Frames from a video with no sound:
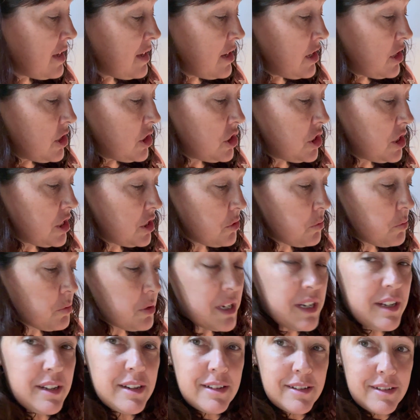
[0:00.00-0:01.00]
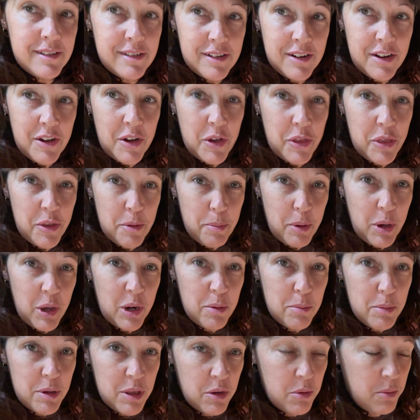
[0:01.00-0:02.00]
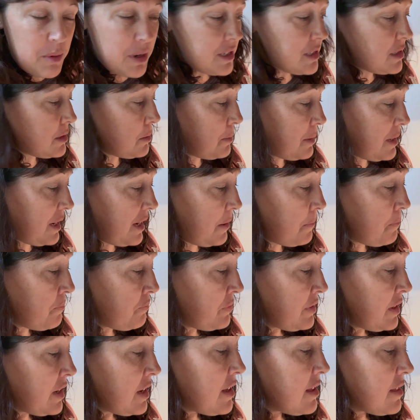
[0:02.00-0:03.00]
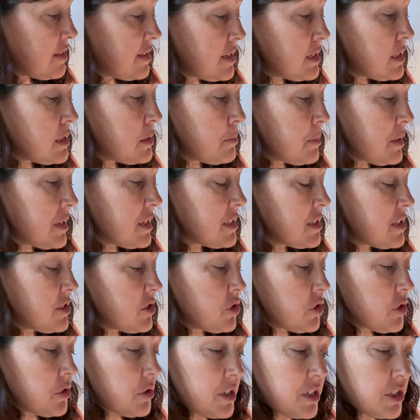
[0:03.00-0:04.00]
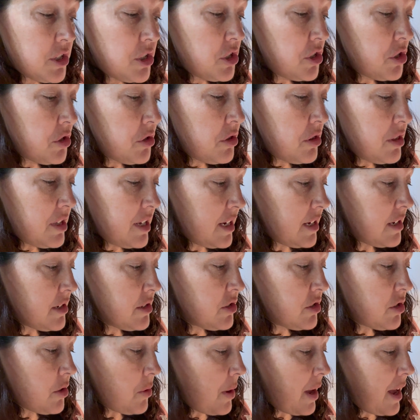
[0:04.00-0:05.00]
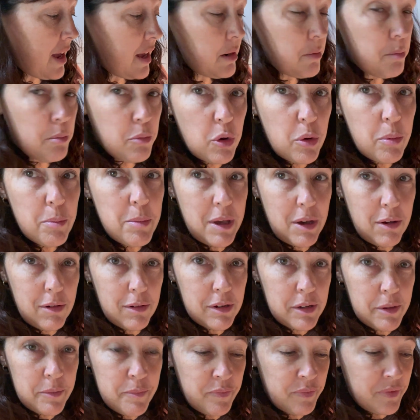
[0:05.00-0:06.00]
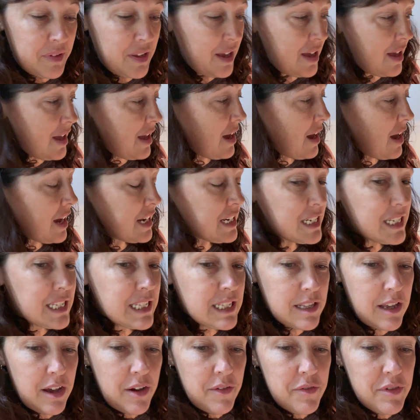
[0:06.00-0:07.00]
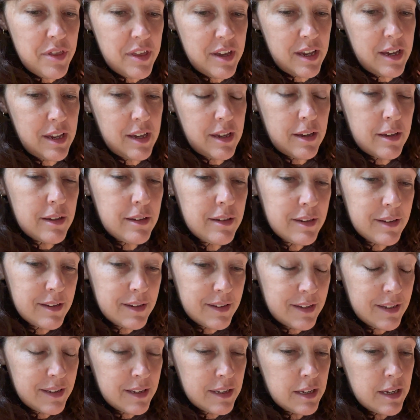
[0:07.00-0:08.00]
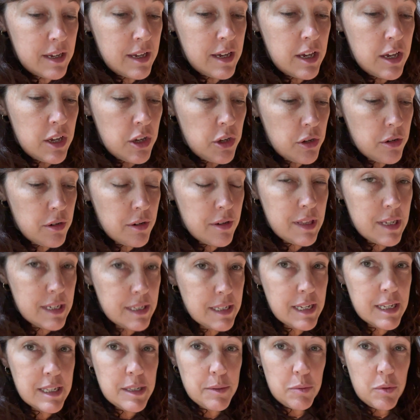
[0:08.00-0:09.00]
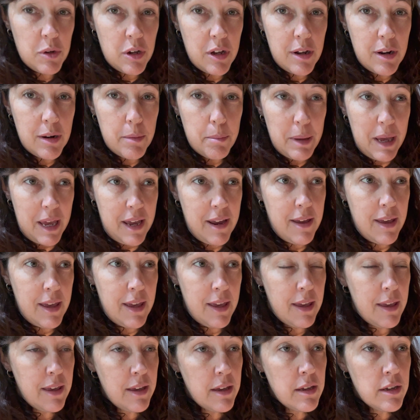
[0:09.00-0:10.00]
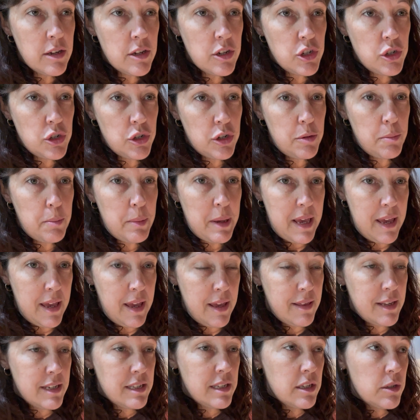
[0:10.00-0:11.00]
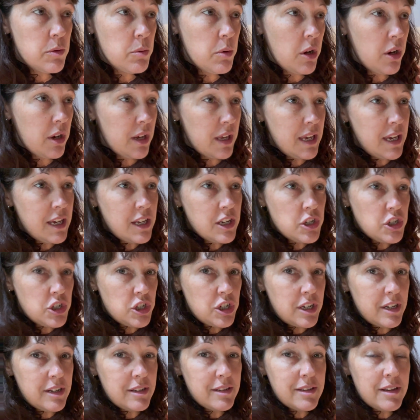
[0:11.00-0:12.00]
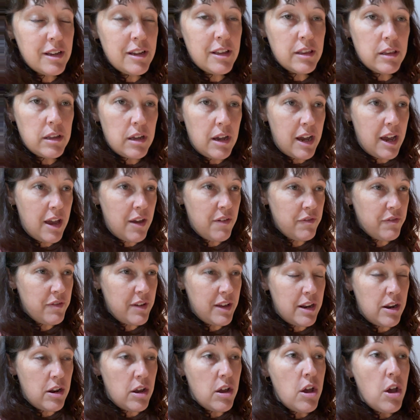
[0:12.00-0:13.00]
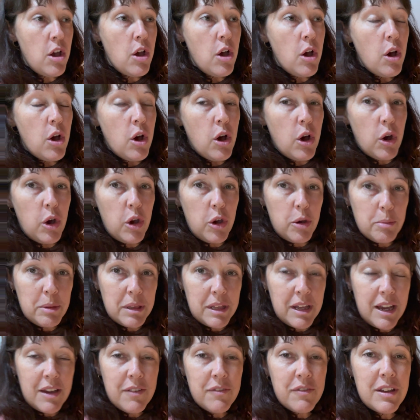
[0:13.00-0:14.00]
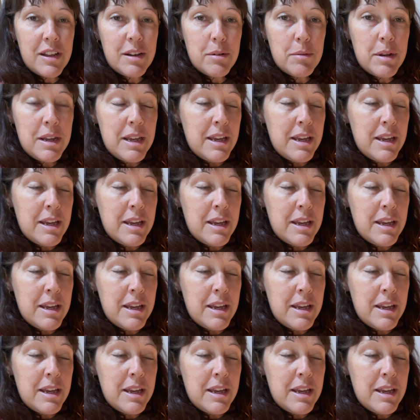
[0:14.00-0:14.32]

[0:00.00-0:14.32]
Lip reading: she's written on the bottom of the recipe, this mixture is too thick, so add more milk. I just love the, you know, this is what baking should be. This is what kitchen life and home life and